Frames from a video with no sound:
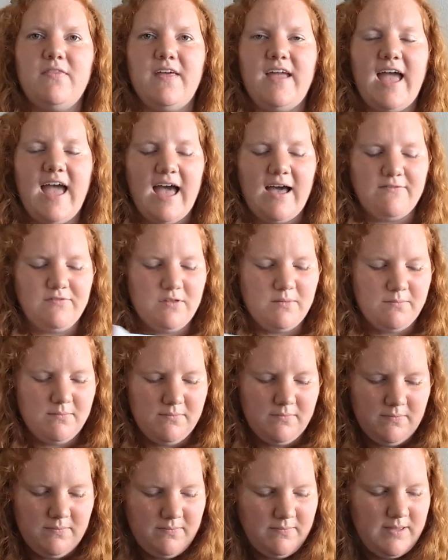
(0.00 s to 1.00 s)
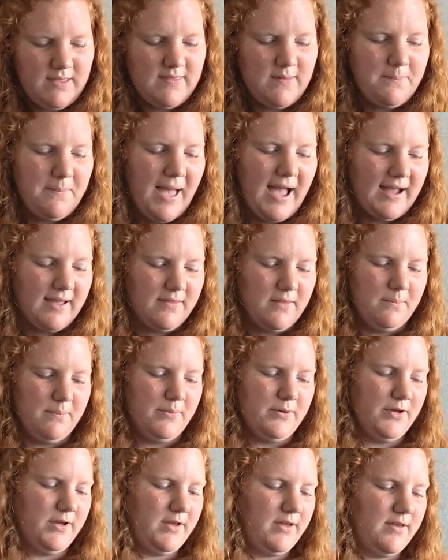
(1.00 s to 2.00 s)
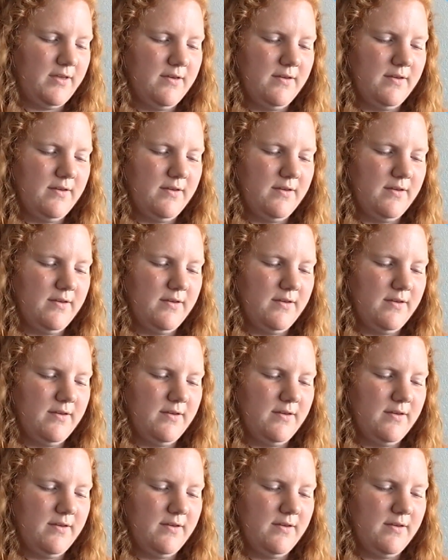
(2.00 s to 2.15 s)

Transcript: They have them in the back of the book.